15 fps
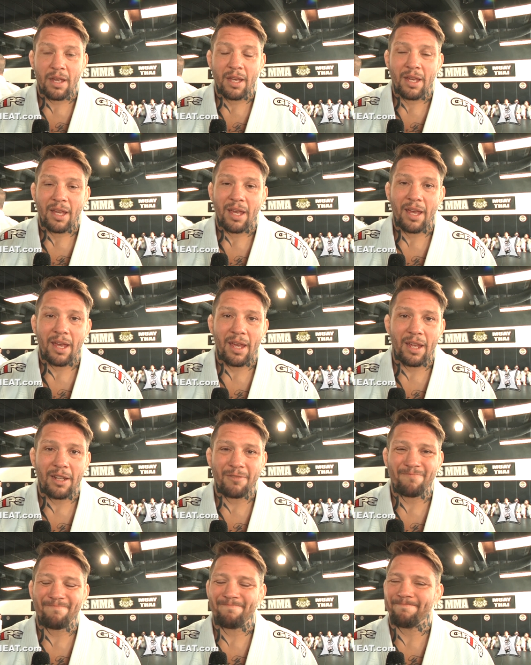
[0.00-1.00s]

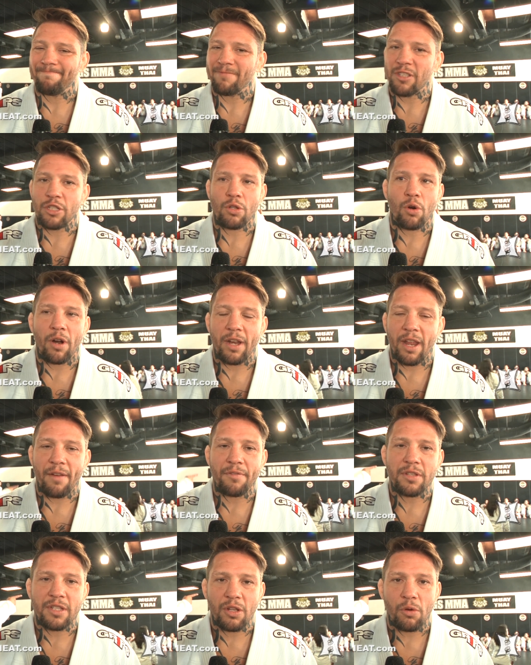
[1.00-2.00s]
and destroying
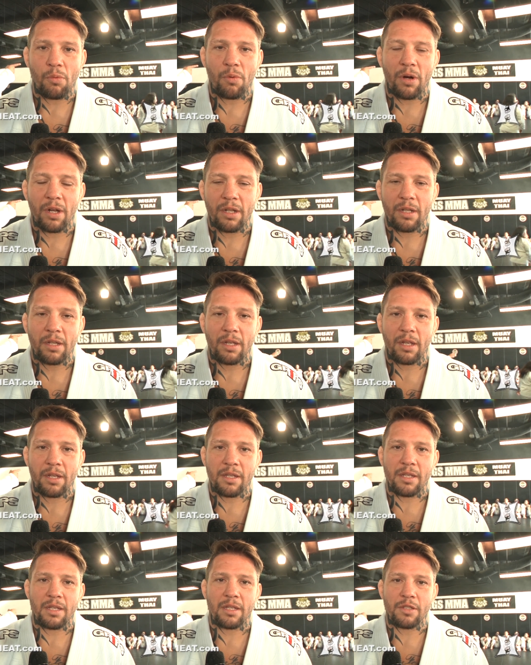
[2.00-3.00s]
every single one.
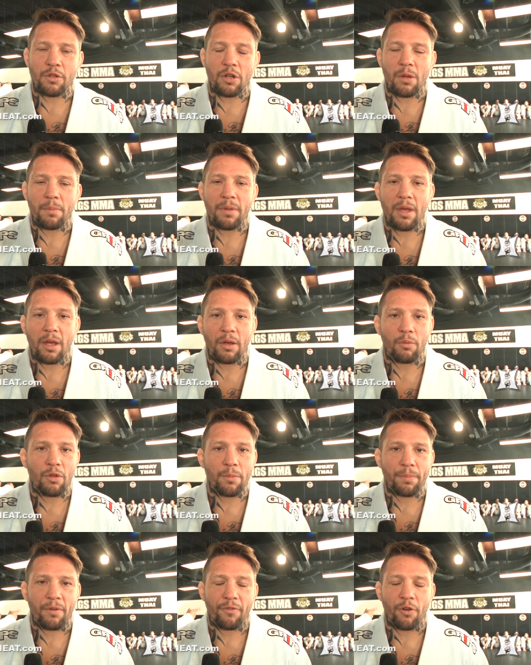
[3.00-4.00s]
It's gonna be a
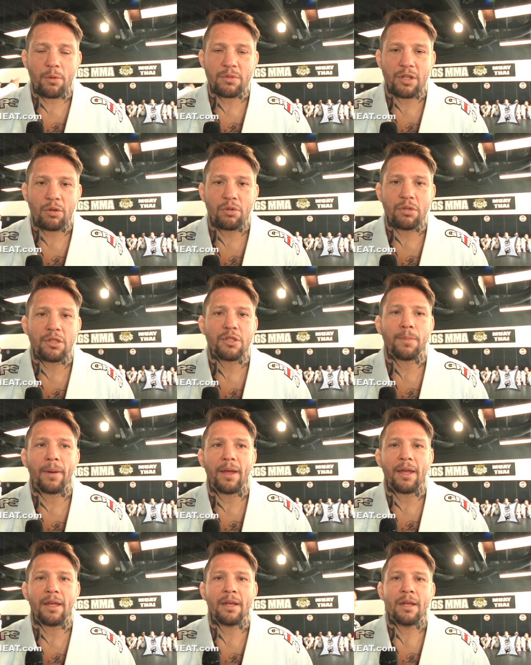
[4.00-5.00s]
good performance, a good
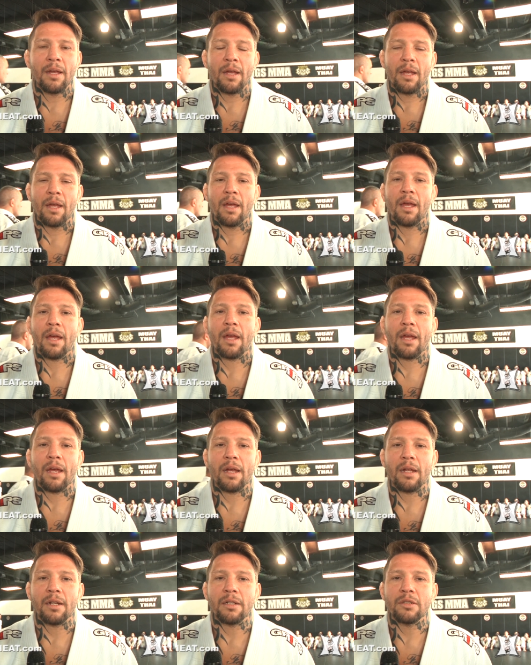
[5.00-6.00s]
display,
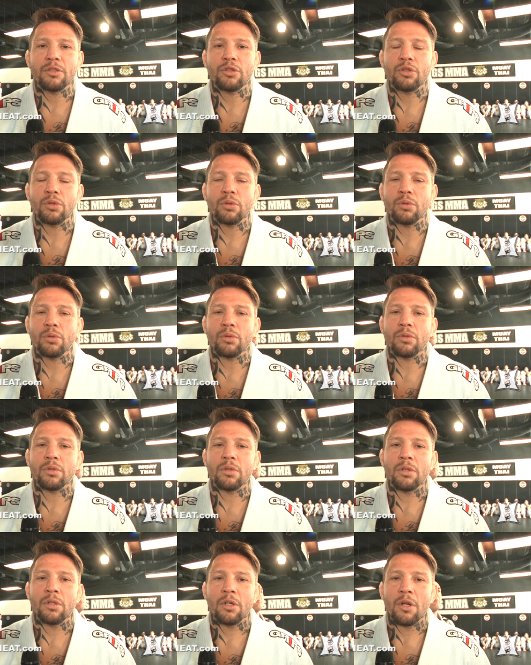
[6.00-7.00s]
and to
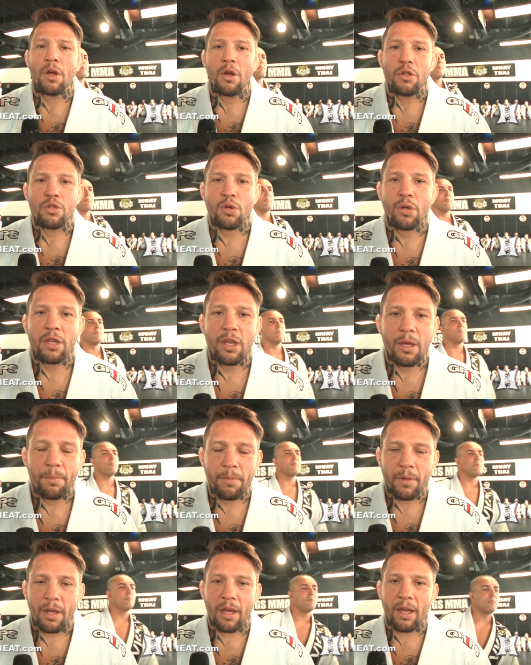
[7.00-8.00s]
to keep
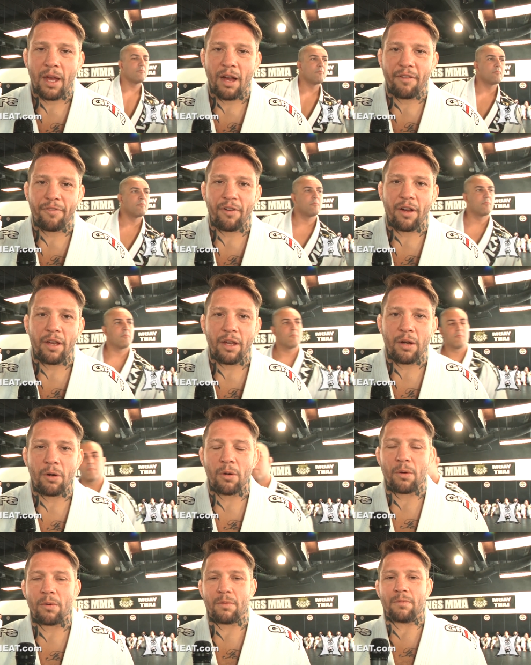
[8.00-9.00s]
uh,
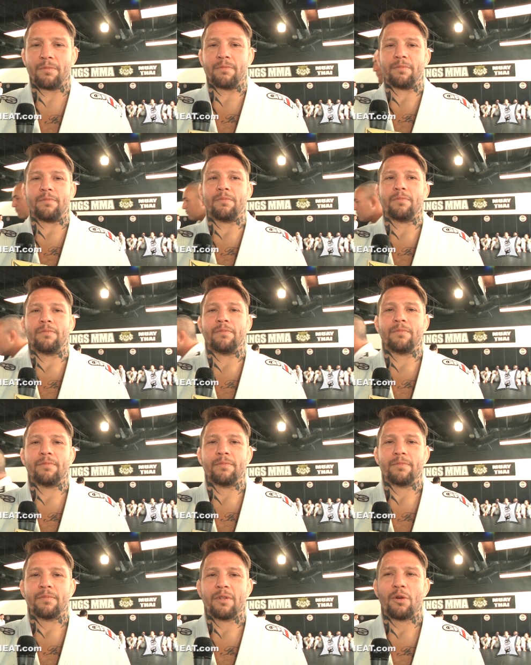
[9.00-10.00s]
Rafael
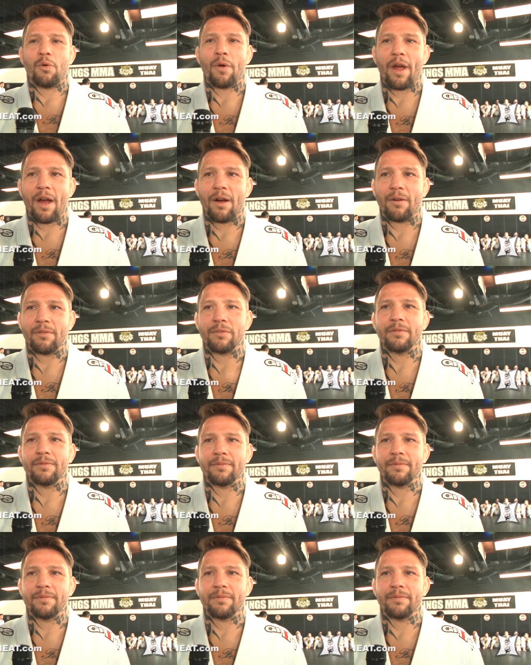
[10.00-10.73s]
crown.